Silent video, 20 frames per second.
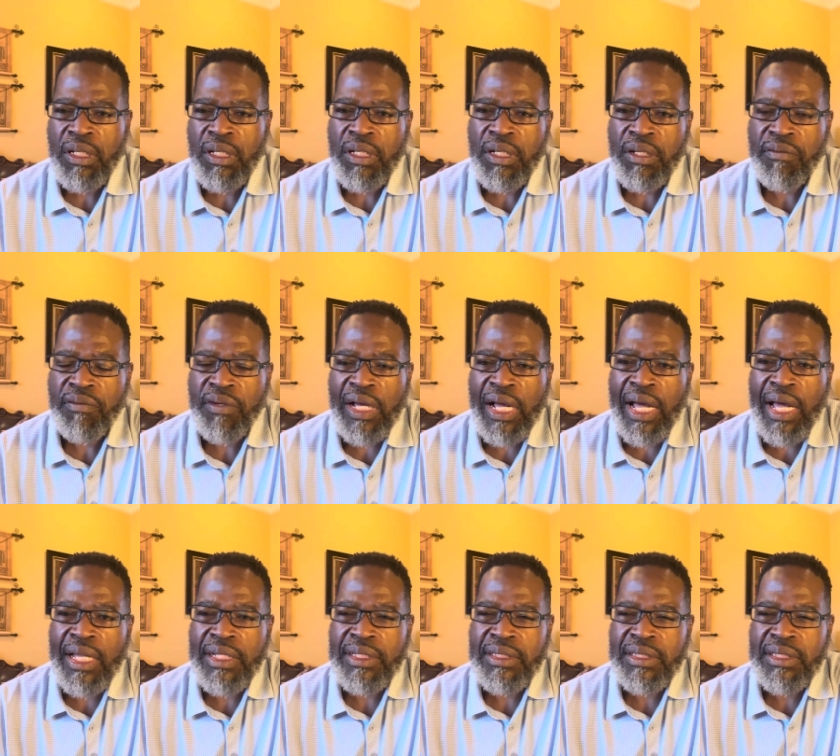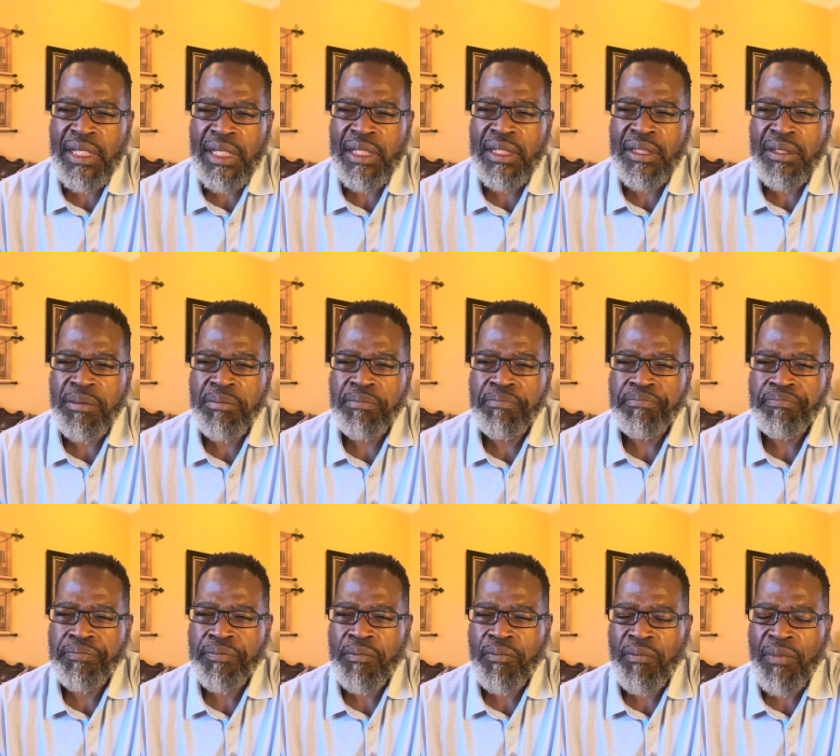of God's kingdom.
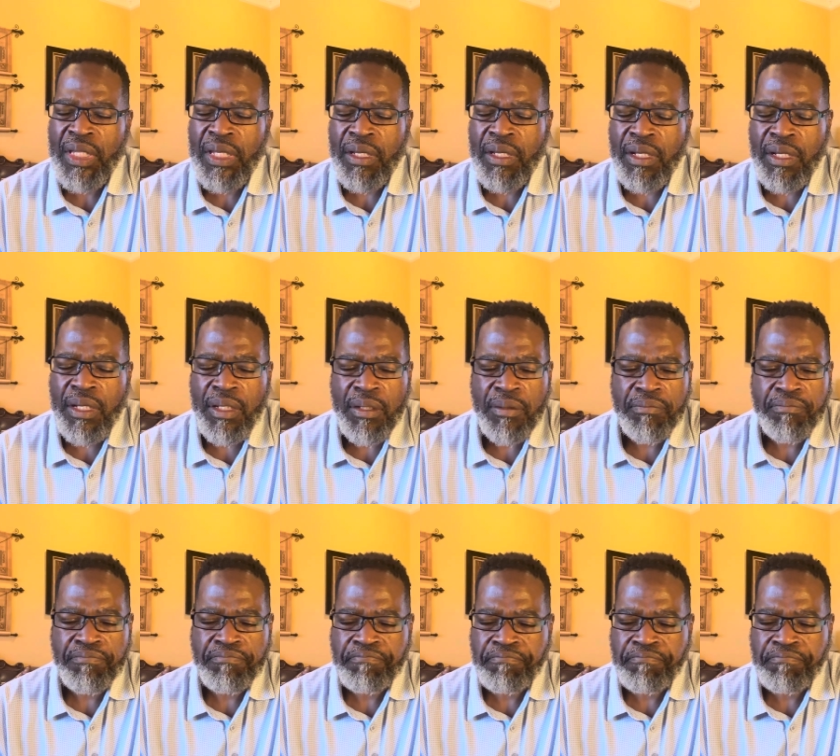Um,